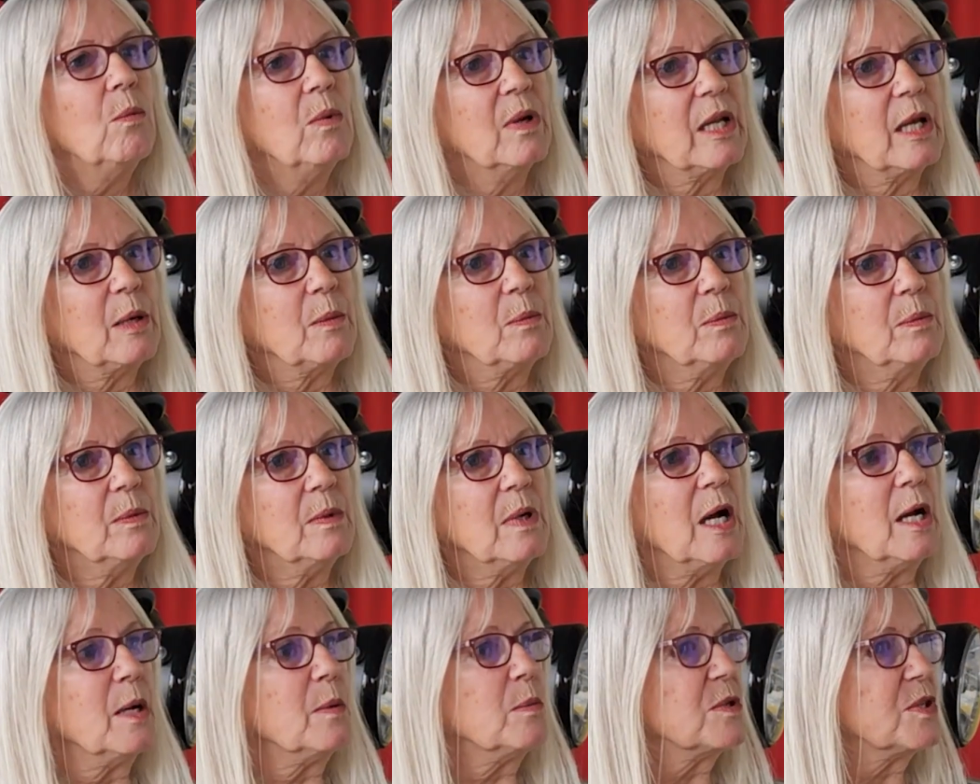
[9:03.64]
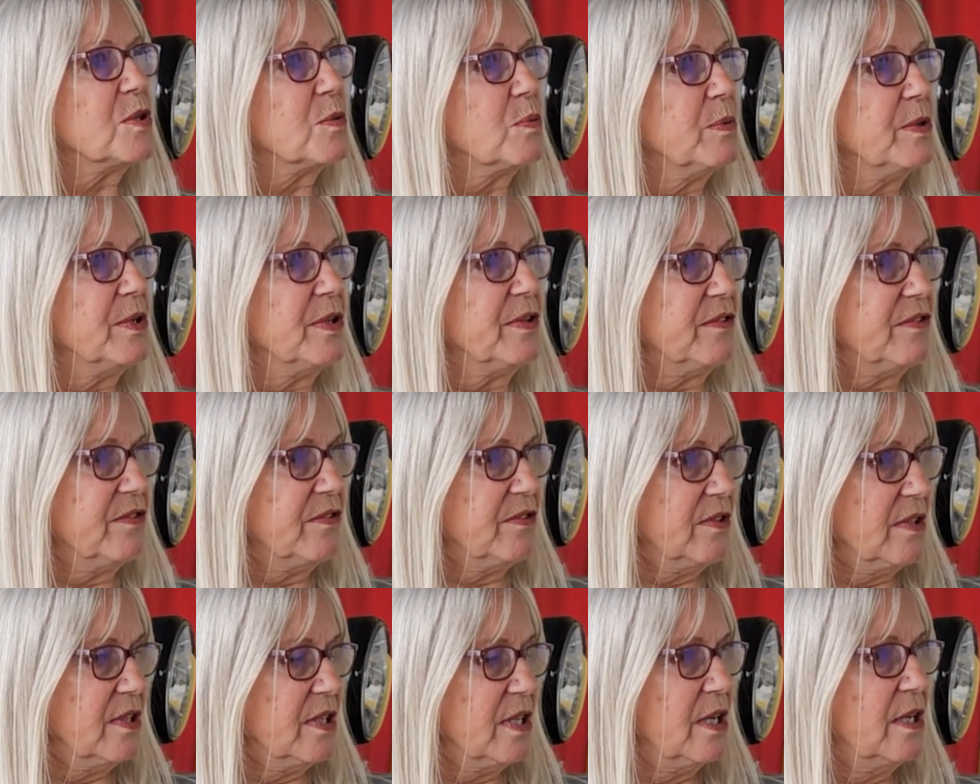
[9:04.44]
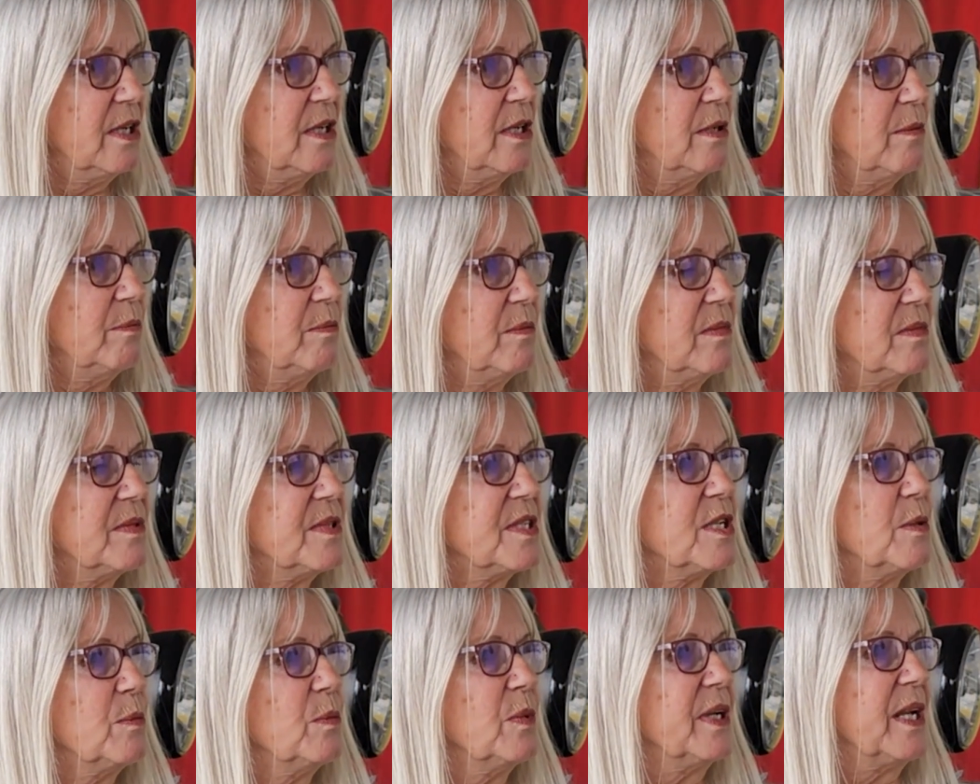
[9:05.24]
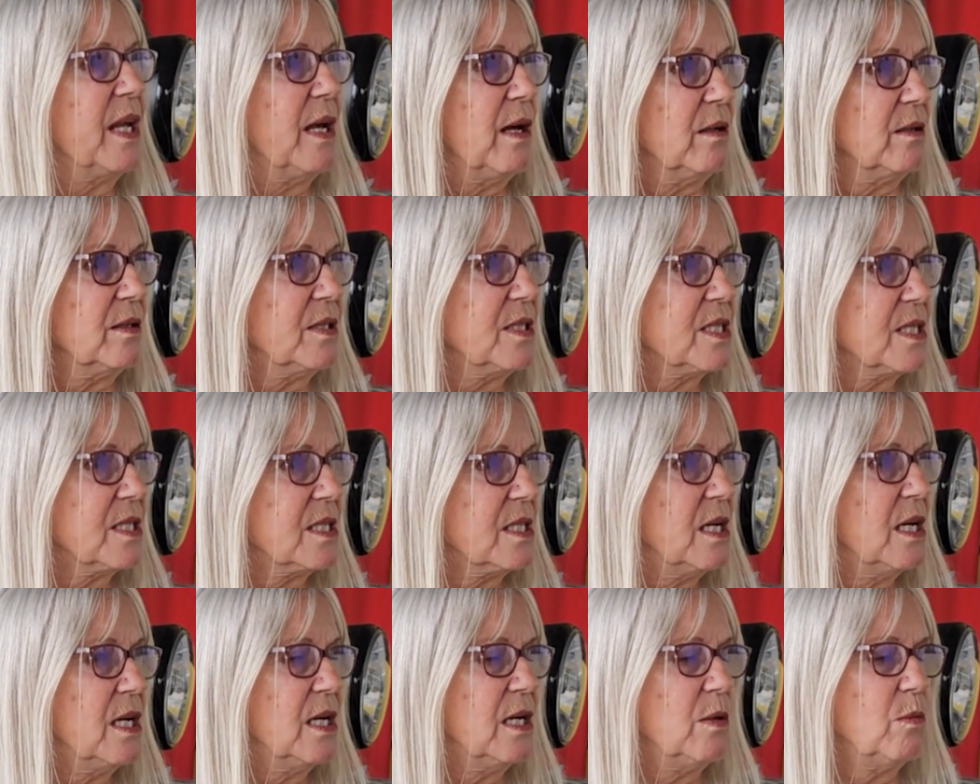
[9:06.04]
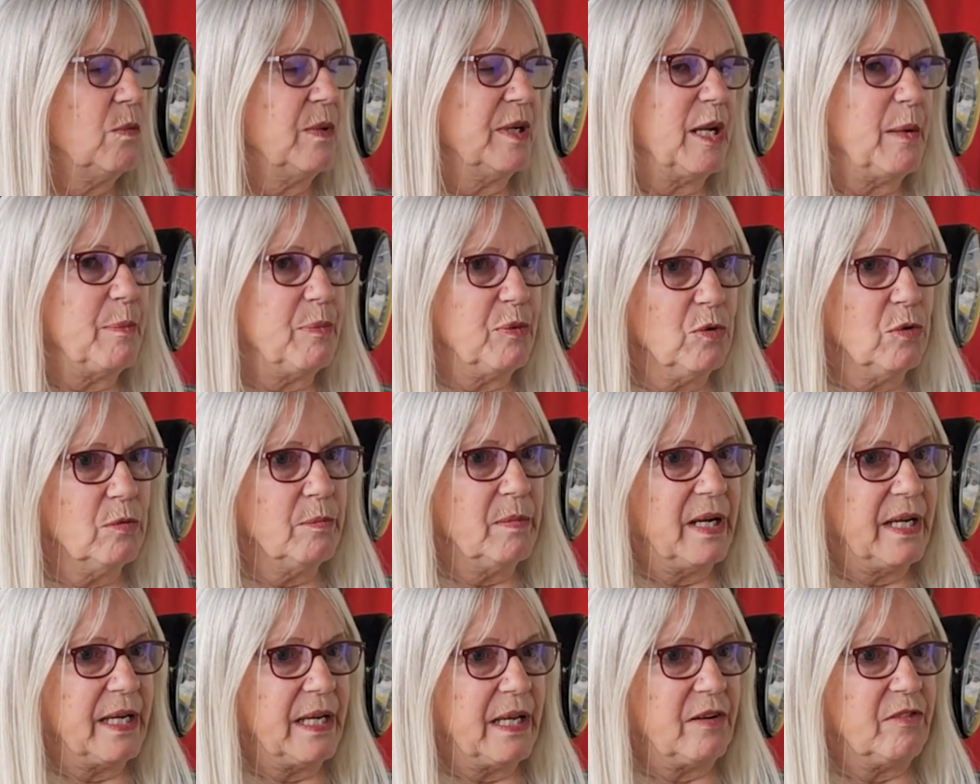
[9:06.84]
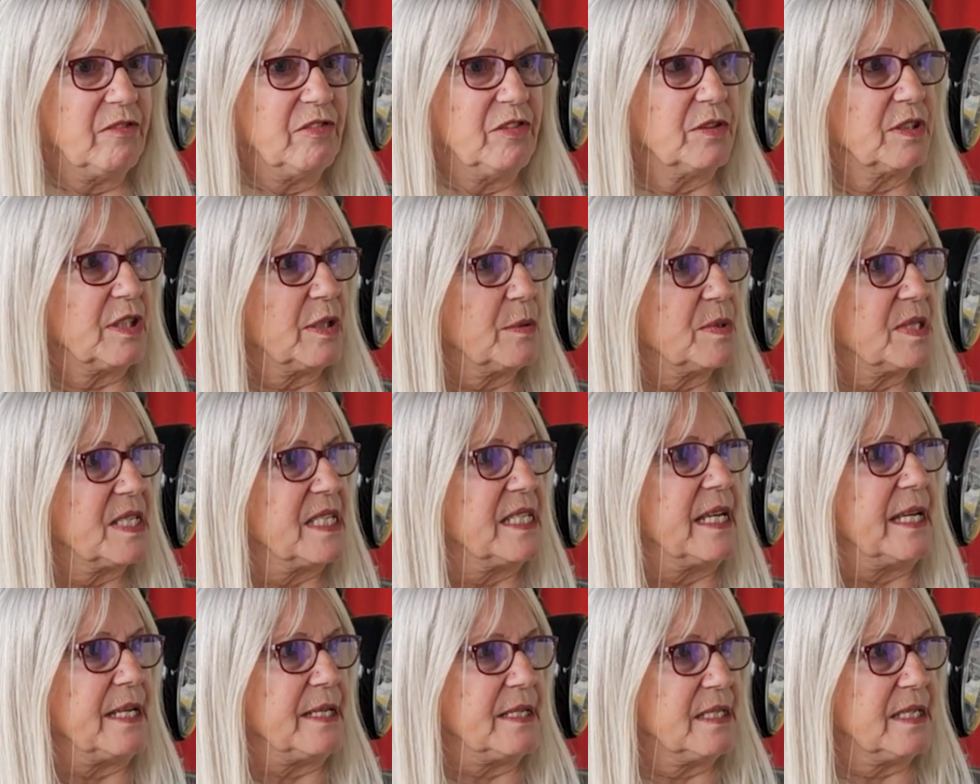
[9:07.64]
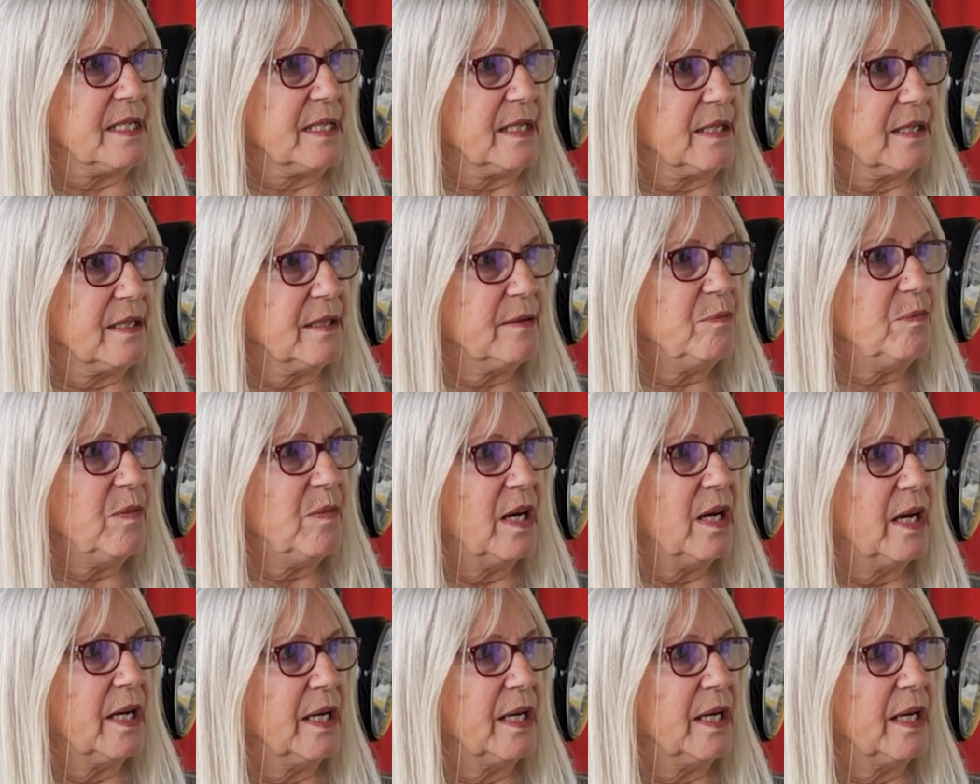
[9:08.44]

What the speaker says: Well, I was with someone else. When I bought my Enfield, I was in India.